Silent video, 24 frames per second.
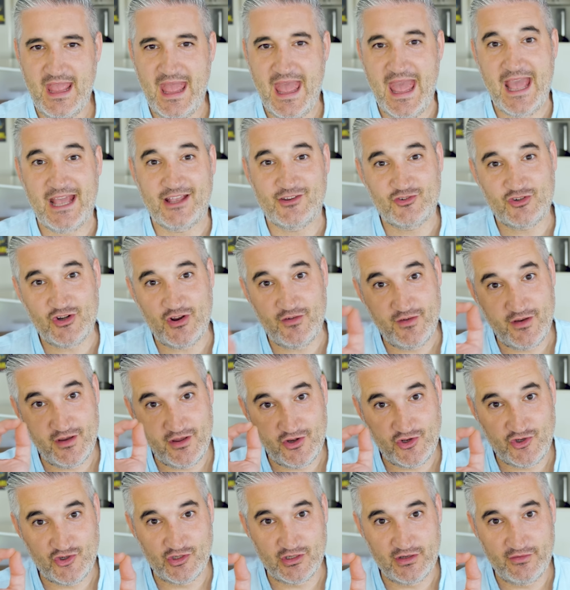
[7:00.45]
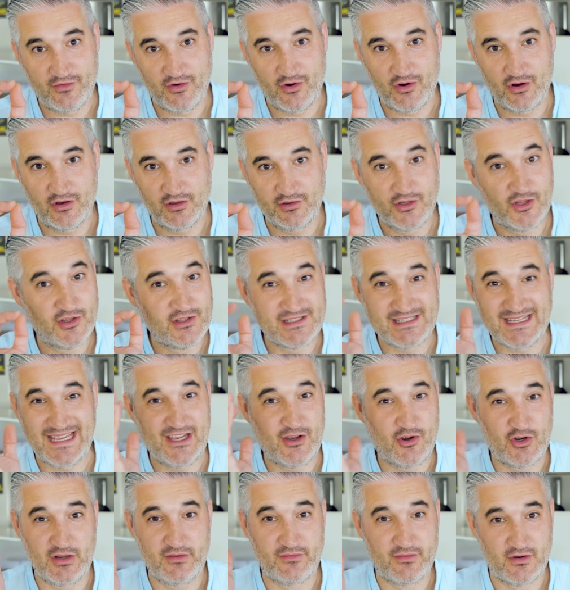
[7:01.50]
Extra virgin olive oil, don't say
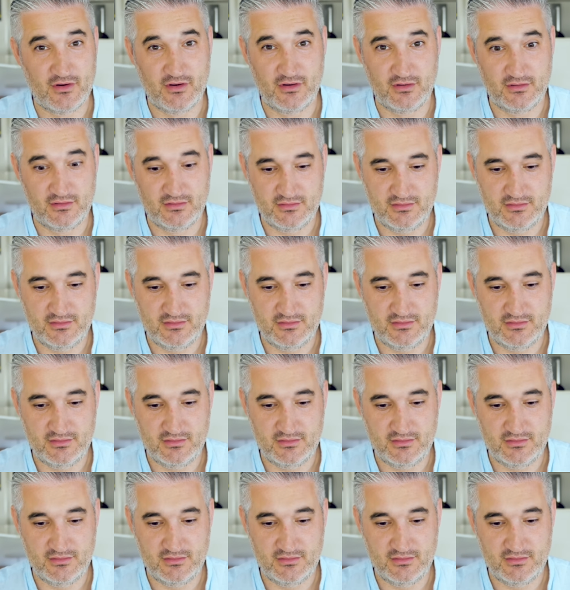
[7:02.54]
olive oil.